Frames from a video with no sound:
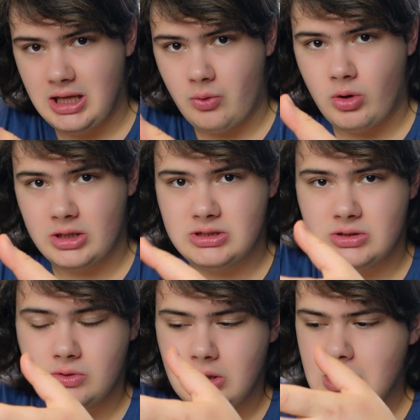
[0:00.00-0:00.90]
to, I want
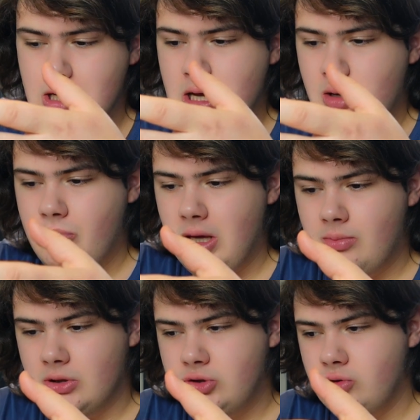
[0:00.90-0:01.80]
to be
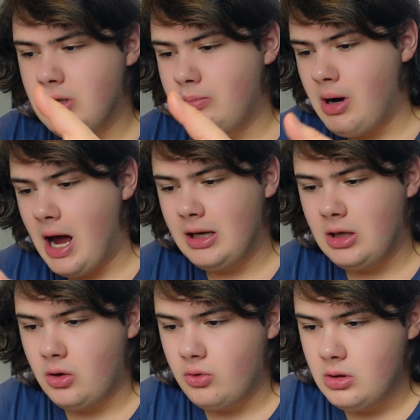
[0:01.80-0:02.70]
able to combine, you
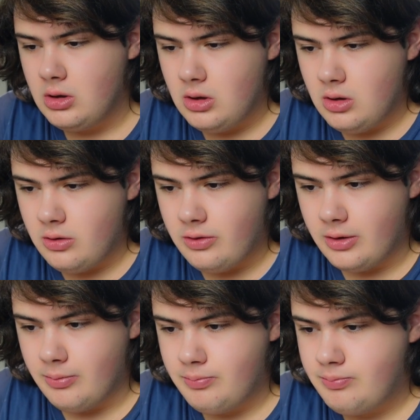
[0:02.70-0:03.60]
know,
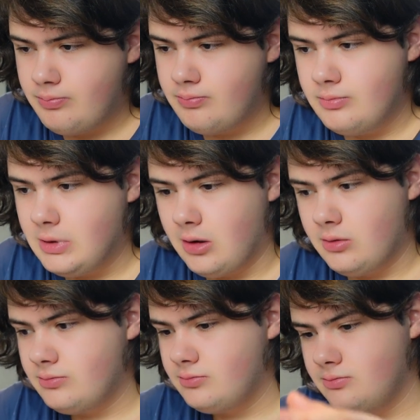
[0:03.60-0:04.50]
the you know